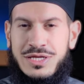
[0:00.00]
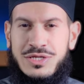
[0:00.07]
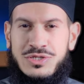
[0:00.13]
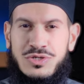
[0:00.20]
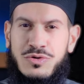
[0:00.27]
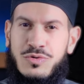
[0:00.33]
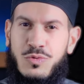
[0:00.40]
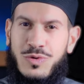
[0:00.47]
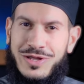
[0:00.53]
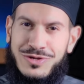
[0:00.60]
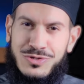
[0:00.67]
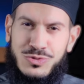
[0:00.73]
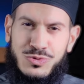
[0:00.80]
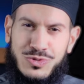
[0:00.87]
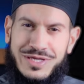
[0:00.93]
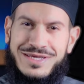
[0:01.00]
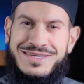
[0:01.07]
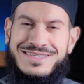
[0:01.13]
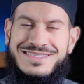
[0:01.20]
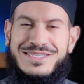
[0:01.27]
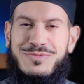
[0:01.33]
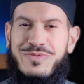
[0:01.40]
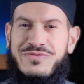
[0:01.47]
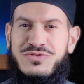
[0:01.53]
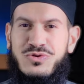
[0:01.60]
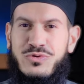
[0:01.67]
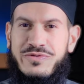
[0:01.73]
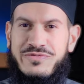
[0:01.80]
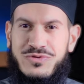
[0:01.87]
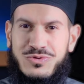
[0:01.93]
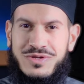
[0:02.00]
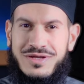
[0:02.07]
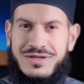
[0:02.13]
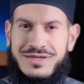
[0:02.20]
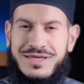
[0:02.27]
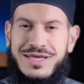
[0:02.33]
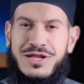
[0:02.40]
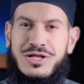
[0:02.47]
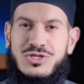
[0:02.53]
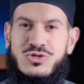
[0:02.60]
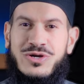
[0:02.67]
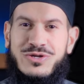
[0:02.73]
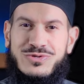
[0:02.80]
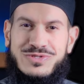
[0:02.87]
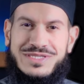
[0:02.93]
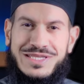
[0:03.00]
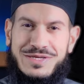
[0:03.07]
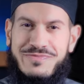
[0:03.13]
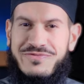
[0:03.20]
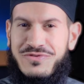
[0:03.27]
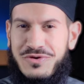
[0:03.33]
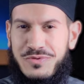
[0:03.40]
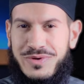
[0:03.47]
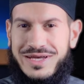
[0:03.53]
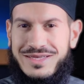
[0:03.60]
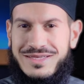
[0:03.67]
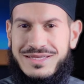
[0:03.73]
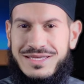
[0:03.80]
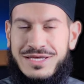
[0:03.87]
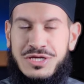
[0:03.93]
so why don't you get some of your review done and I'll try to sleep for a while."